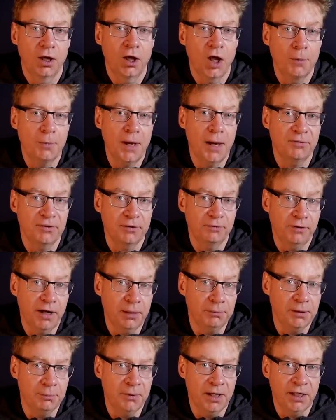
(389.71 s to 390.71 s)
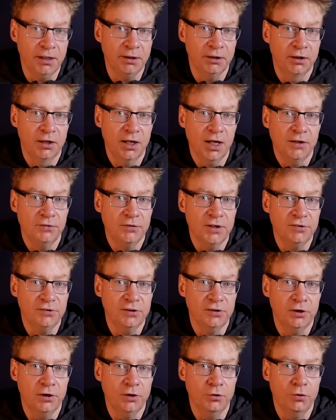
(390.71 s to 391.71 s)
And perhaps the family man needs to
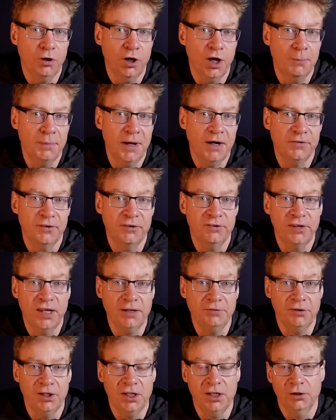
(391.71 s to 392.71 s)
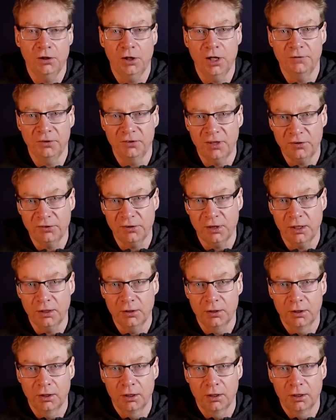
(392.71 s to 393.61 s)
know about the safety of a Tesla.